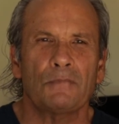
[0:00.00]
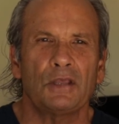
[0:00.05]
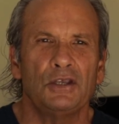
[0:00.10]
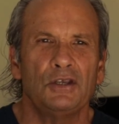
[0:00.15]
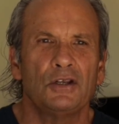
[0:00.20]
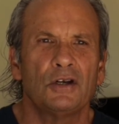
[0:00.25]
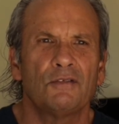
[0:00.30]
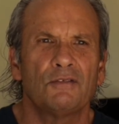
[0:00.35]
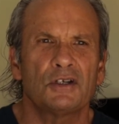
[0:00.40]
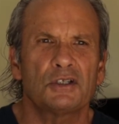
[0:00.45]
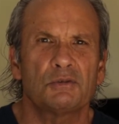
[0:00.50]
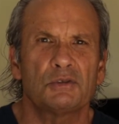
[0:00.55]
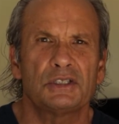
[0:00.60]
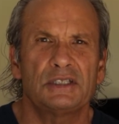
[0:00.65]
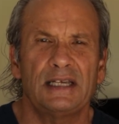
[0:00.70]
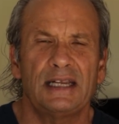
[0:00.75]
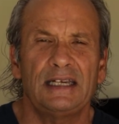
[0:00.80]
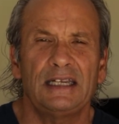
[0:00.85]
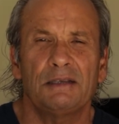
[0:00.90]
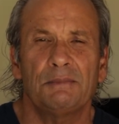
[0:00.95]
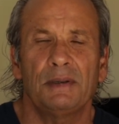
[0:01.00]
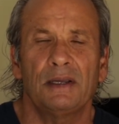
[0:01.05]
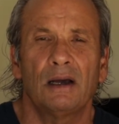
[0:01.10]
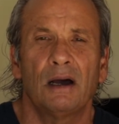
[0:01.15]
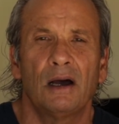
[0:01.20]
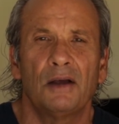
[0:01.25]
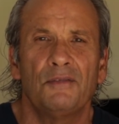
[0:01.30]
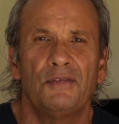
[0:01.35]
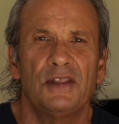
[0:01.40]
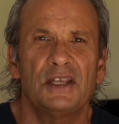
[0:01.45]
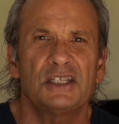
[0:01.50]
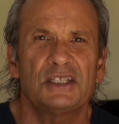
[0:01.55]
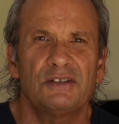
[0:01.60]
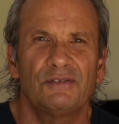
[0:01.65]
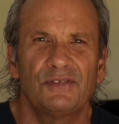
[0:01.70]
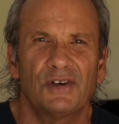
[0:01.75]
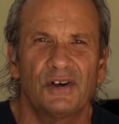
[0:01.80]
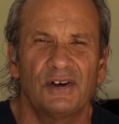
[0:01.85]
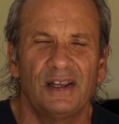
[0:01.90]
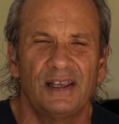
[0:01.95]
universe was sending me on this
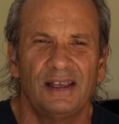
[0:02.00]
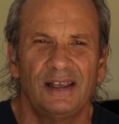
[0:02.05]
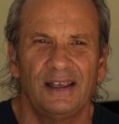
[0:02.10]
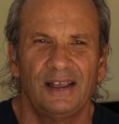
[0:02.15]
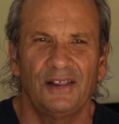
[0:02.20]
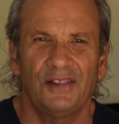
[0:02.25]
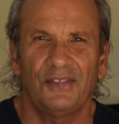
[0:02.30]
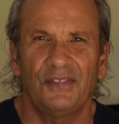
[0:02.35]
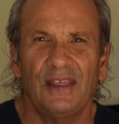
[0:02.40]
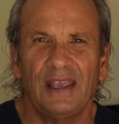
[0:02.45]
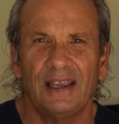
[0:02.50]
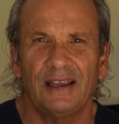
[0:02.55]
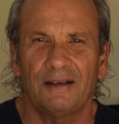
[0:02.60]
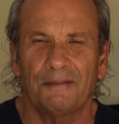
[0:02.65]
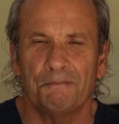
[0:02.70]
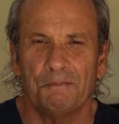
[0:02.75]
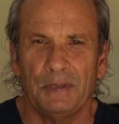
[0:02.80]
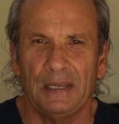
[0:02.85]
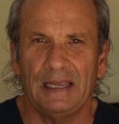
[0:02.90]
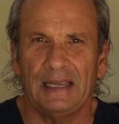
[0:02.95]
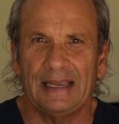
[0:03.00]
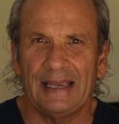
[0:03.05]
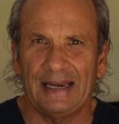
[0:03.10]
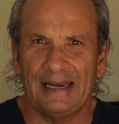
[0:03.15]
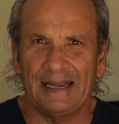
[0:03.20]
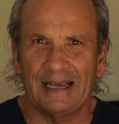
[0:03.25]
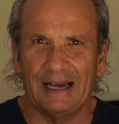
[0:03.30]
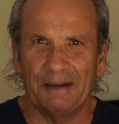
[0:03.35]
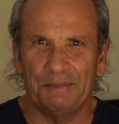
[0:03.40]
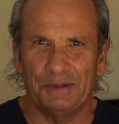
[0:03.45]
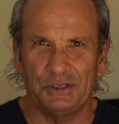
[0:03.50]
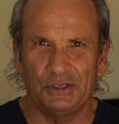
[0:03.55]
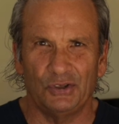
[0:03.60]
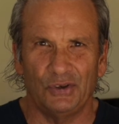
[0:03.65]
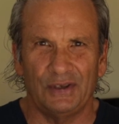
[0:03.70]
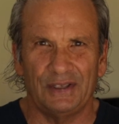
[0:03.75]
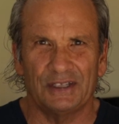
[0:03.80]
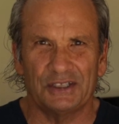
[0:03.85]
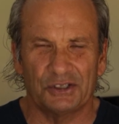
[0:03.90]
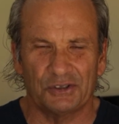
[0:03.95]
very thing, me getting up and
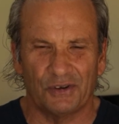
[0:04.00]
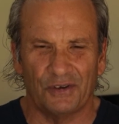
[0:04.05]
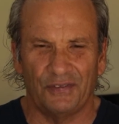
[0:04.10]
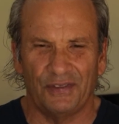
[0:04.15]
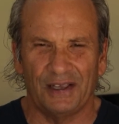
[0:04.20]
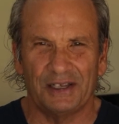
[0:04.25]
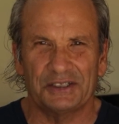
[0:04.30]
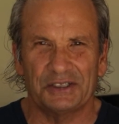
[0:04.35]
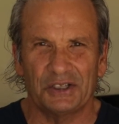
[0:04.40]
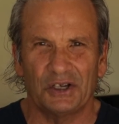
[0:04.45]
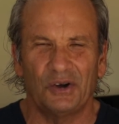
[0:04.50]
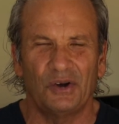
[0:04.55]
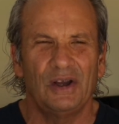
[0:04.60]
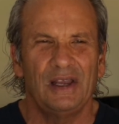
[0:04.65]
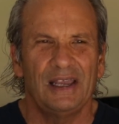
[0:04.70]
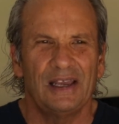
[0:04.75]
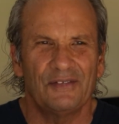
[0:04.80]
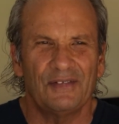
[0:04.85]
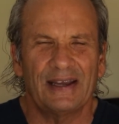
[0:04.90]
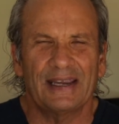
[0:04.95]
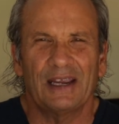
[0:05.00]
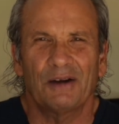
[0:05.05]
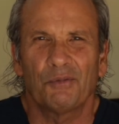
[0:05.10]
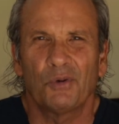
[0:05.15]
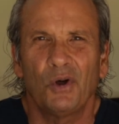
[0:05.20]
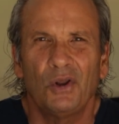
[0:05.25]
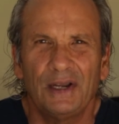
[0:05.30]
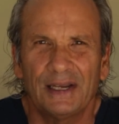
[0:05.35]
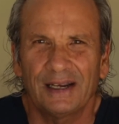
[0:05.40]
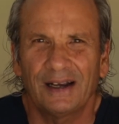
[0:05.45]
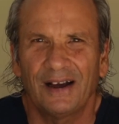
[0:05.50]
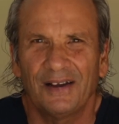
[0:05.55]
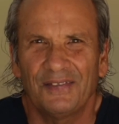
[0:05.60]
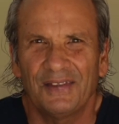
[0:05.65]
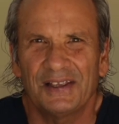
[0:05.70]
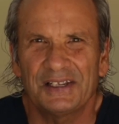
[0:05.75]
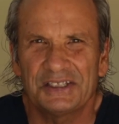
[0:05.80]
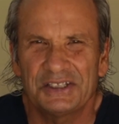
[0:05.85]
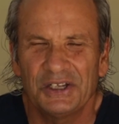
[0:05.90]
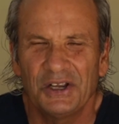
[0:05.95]
doing this sort of thing. So if I get rolling on
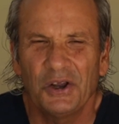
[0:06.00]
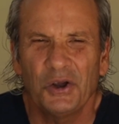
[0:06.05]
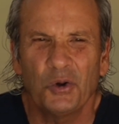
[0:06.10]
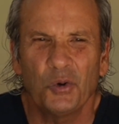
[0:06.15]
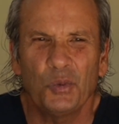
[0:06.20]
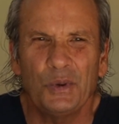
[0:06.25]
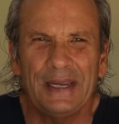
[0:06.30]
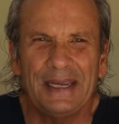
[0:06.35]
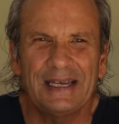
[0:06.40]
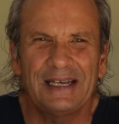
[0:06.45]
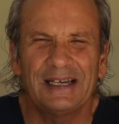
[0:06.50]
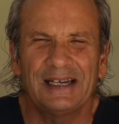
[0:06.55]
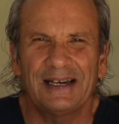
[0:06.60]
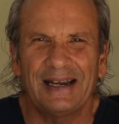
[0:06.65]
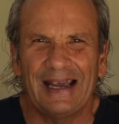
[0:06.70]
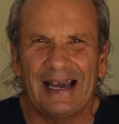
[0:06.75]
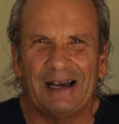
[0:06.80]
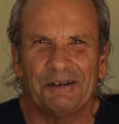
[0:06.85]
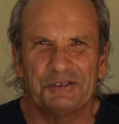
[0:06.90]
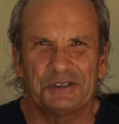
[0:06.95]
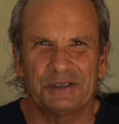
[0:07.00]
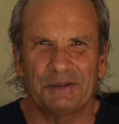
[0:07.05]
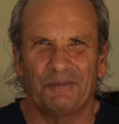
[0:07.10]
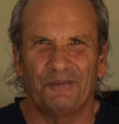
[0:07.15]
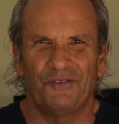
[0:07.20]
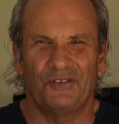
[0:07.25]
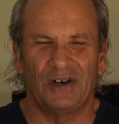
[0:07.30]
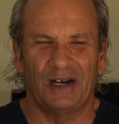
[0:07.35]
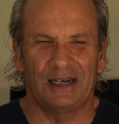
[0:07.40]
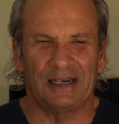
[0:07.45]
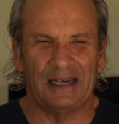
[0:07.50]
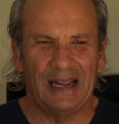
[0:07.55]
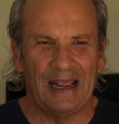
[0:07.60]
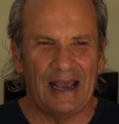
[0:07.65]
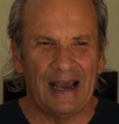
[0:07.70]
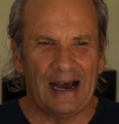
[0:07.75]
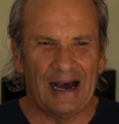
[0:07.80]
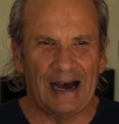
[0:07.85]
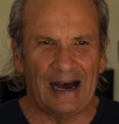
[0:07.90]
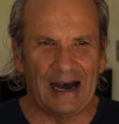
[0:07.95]
this, we could have some fun.
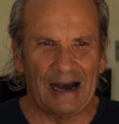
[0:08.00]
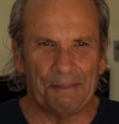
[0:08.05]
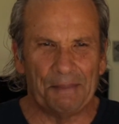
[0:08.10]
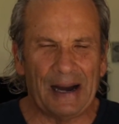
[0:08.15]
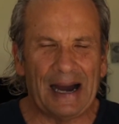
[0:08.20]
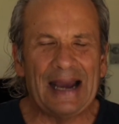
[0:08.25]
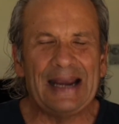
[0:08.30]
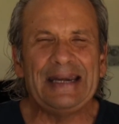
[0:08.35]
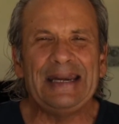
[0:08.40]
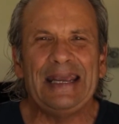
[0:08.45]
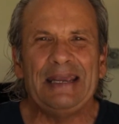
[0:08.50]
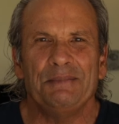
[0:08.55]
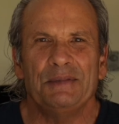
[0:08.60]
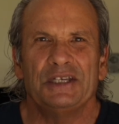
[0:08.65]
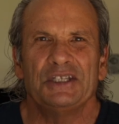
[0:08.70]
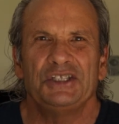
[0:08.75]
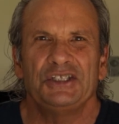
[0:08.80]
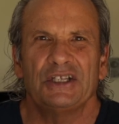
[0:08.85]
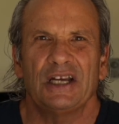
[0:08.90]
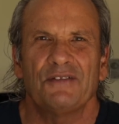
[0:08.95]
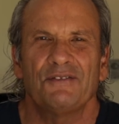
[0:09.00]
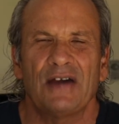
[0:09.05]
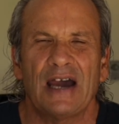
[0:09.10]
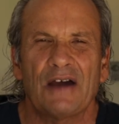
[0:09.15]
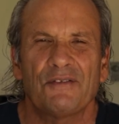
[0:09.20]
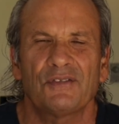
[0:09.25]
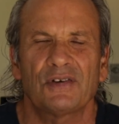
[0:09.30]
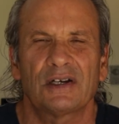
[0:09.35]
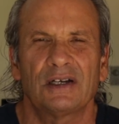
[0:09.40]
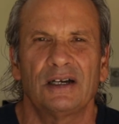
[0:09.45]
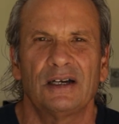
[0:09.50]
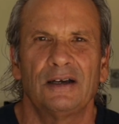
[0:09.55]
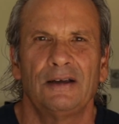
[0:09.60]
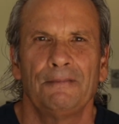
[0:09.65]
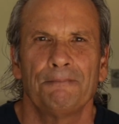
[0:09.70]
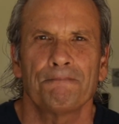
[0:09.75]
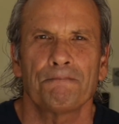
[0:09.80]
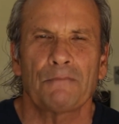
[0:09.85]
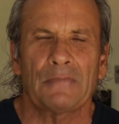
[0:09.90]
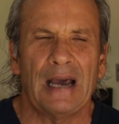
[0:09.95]
My name is Jeff Africa.
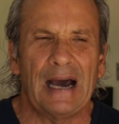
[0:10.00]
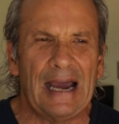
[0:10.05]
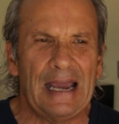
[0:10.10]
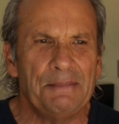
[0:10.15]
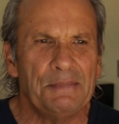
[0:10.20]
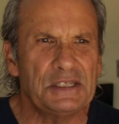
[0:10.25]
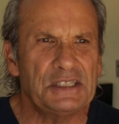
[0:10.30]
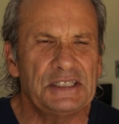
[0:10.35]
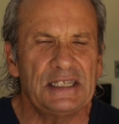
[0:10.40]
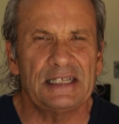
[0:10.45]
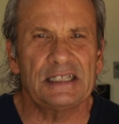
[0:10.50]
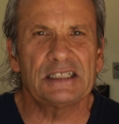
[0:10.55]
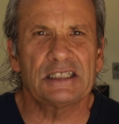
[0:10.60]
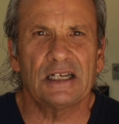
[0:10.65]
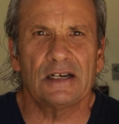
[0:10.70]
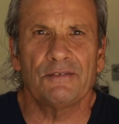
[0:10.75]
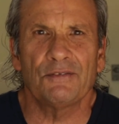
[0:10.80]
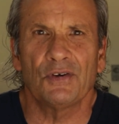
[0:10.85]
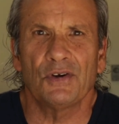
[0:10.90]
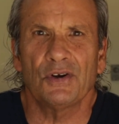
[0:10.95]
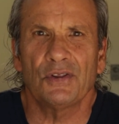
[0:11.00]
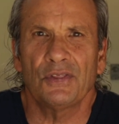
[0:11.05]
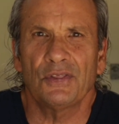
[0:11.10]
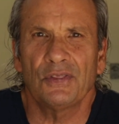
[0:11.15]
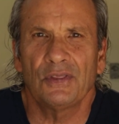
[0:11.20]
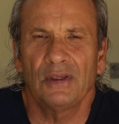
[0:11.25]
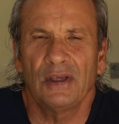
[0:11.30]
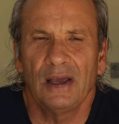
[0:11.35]
I'm a citizen of Earth.